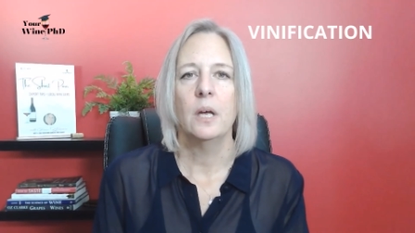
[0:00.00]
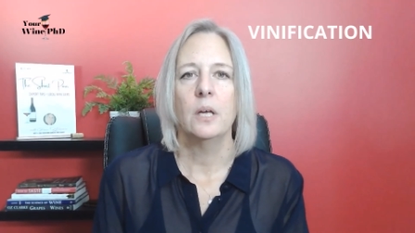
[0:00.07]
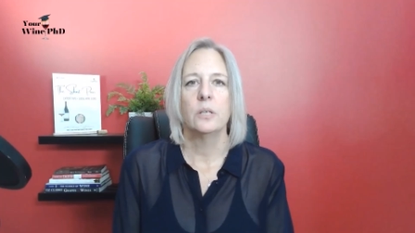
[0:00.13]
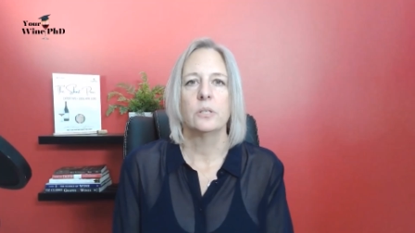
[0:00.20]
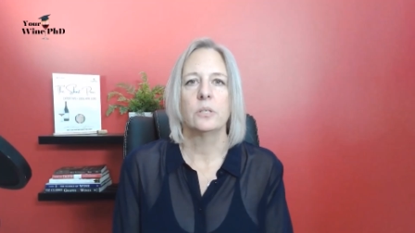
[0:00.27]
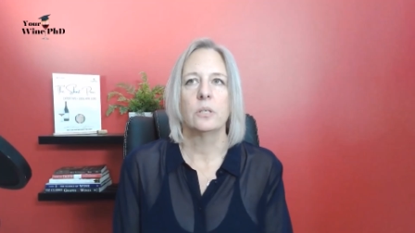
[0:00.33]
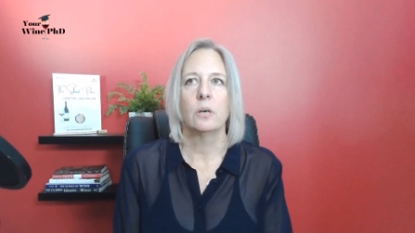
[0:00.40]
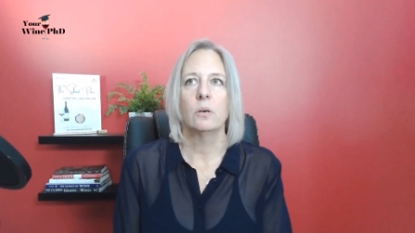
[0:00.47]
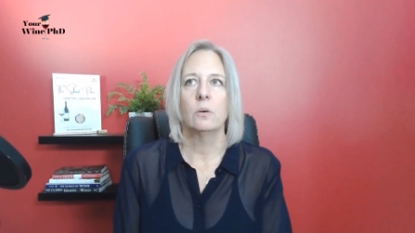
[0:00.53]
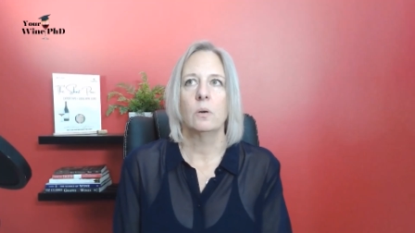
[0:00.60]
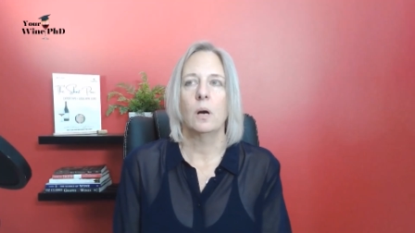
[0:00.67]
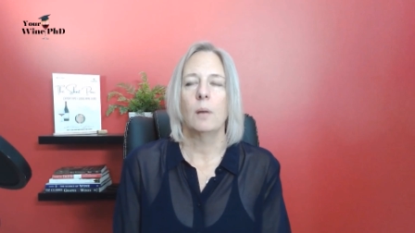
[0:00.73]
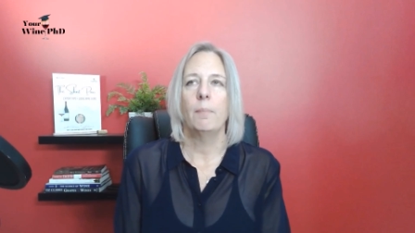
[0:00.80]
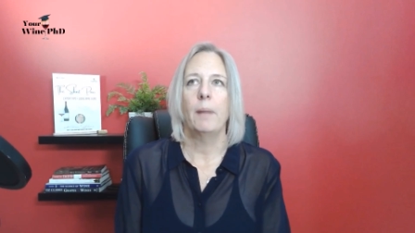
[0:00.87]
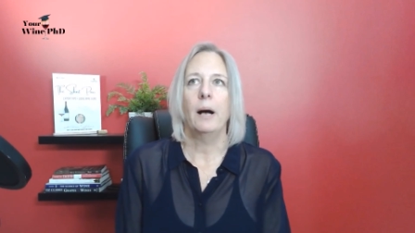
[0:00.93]
So
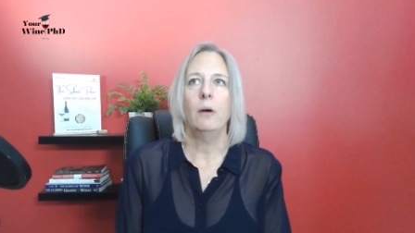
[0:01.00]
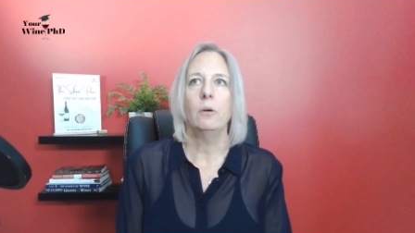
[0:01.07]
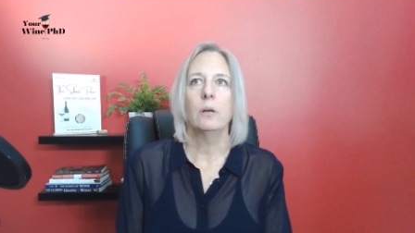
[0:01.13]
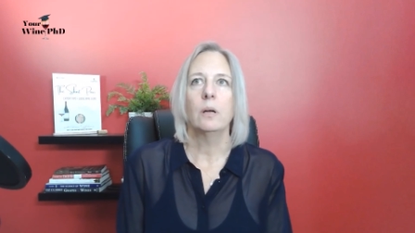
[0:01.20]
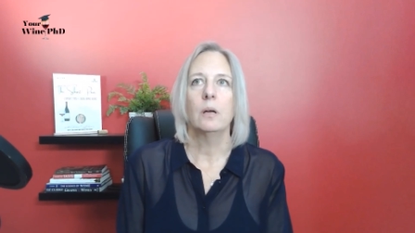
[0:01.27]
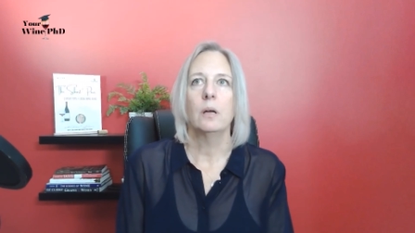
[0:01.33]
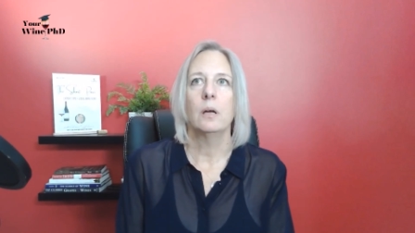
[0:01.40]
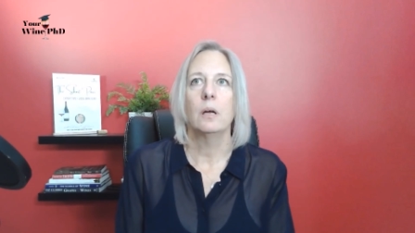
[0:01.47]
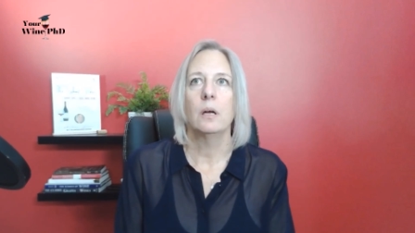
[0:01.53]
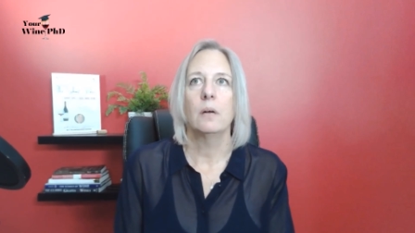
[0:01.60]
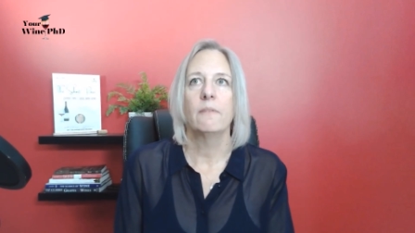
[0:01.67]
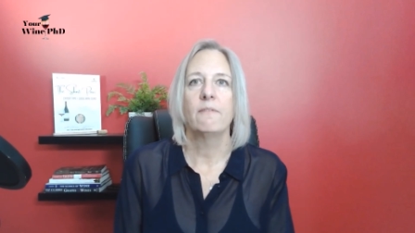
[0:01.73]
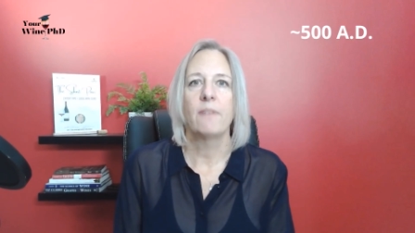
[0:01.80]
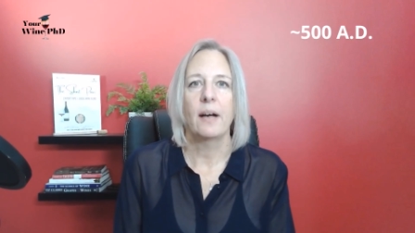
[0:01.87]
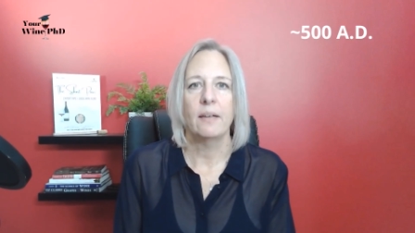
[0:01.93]
about
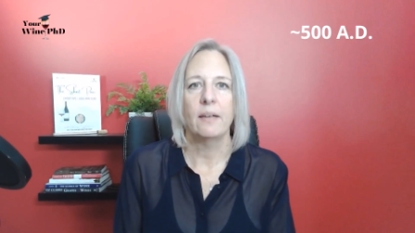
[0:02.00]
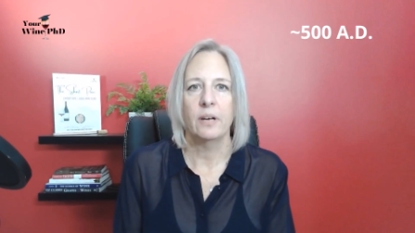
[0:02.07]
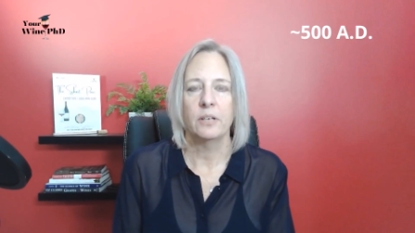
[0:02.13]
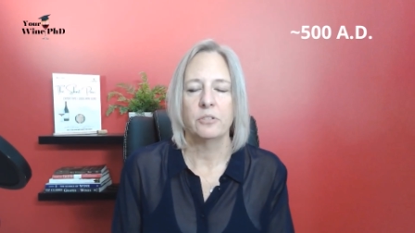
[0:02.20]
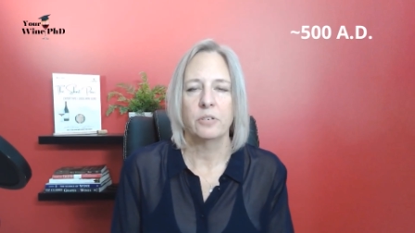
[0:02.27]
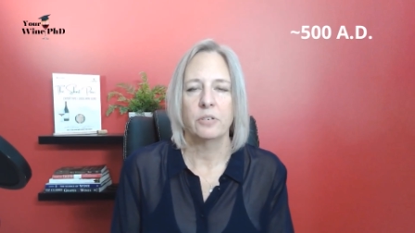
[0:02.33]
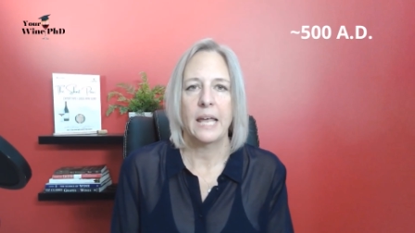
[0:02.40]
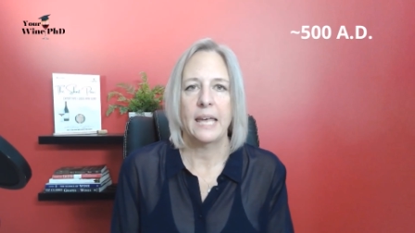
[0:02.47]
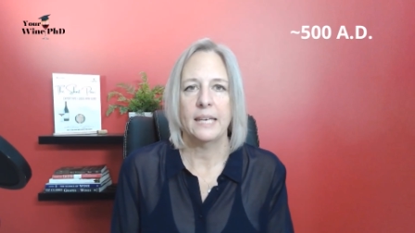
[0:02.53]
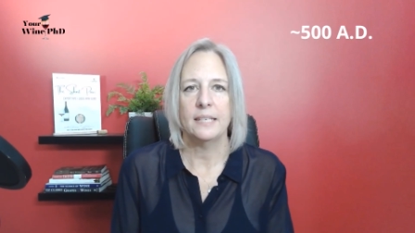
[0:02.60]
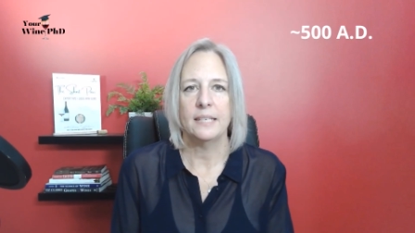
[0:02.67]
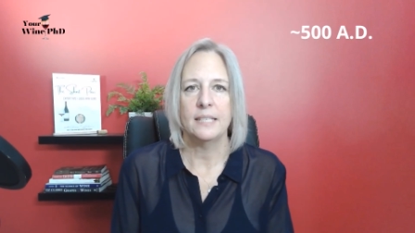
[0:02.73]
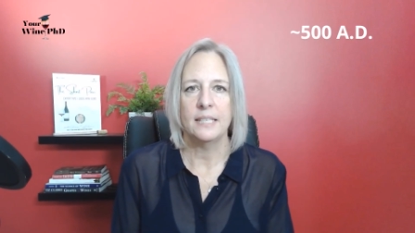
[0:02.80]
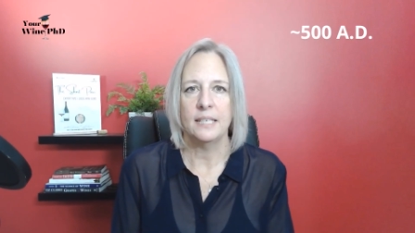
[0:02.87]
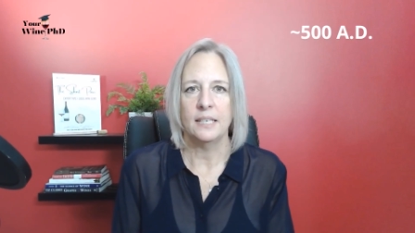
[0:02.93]
500
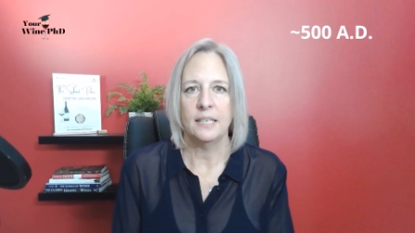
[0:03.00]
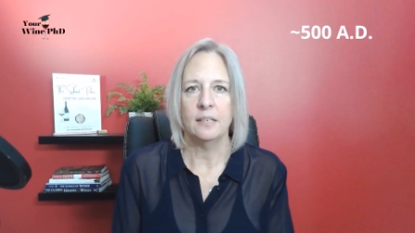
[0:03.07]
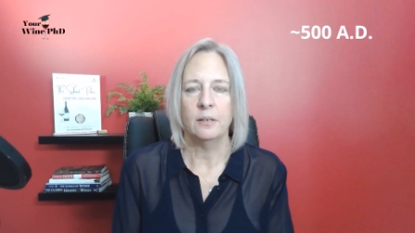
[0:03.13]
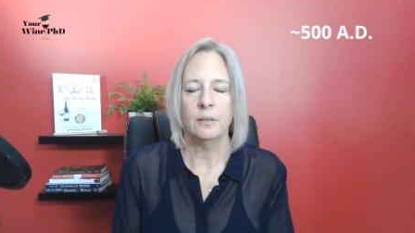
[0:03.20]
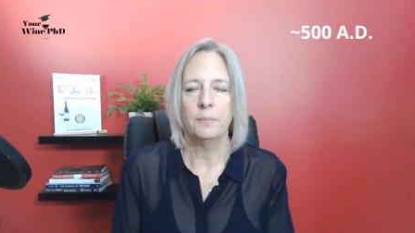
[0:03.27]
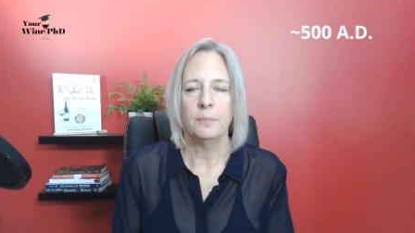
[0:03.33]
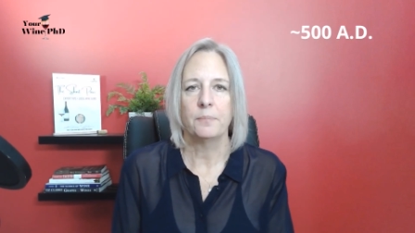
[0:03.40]
AD,